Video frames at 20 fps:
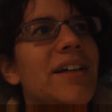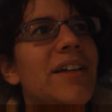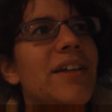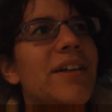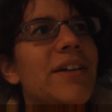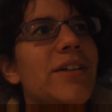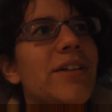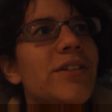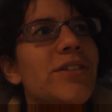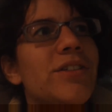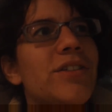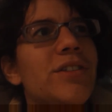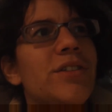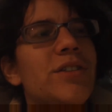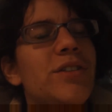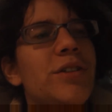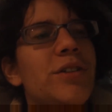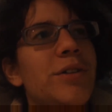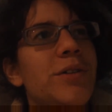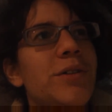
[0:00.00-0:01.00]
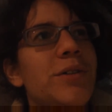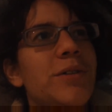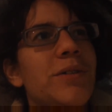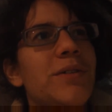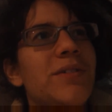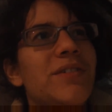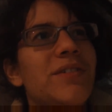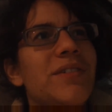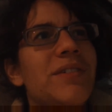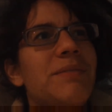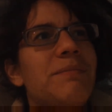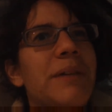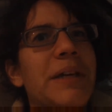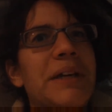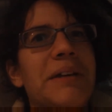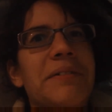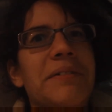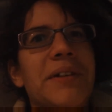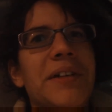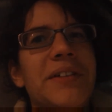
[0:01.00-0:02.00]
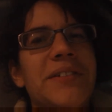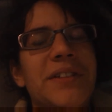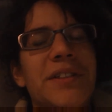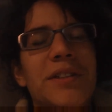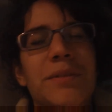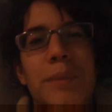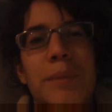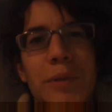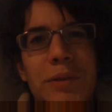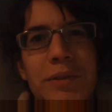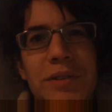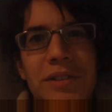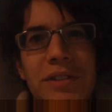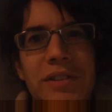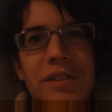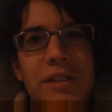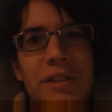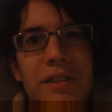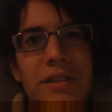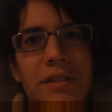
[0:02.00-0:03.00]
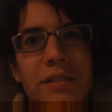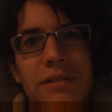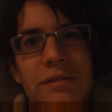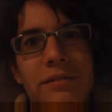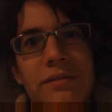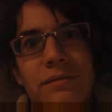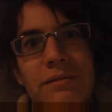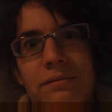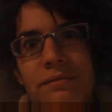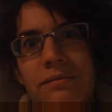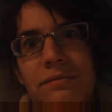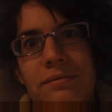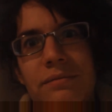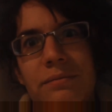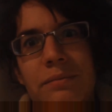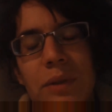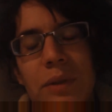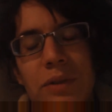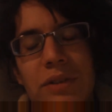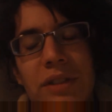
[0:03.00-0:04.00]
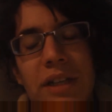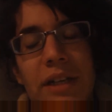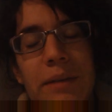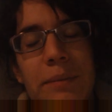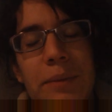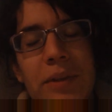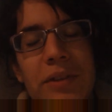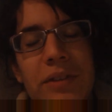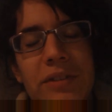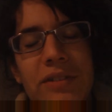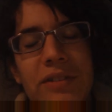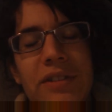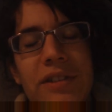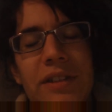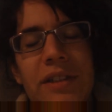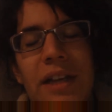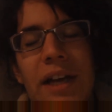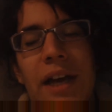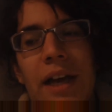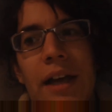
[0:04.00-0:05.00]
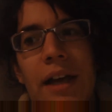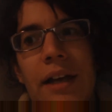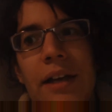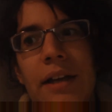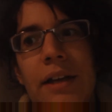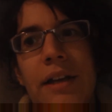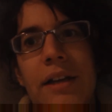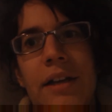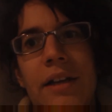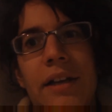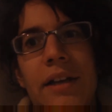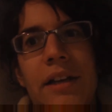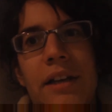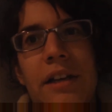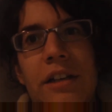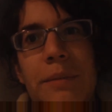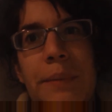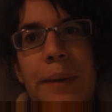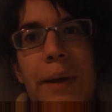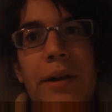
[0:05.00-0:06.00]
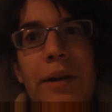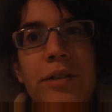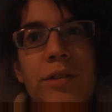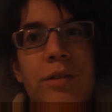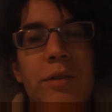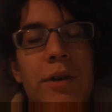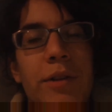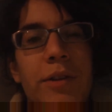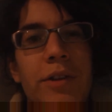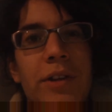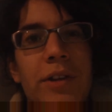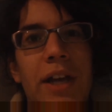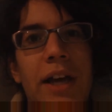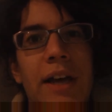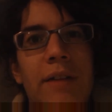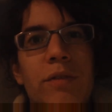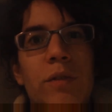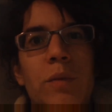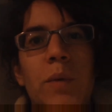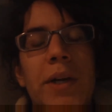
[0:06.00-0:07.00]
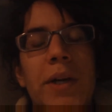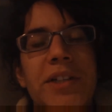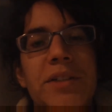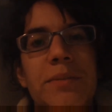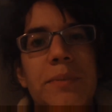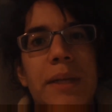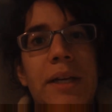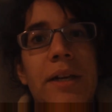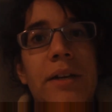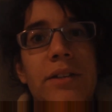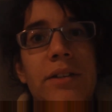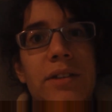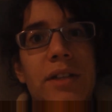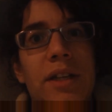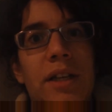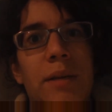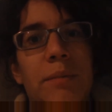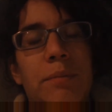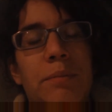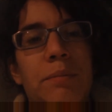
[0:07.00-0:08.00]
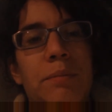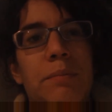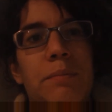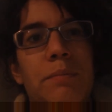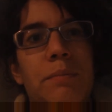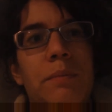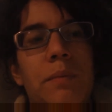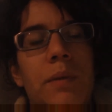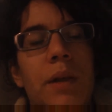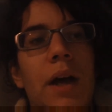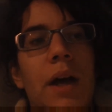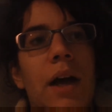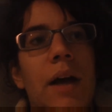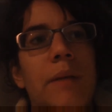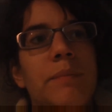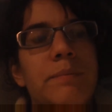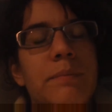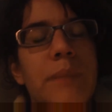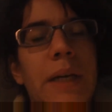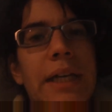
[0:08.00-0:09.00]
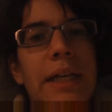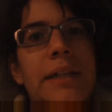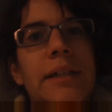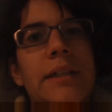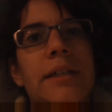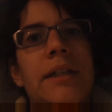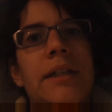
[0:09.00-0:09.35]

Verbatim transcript: there's two big reasons most, you know, most animals get antibiotics throughout their life, and one is because they uh, make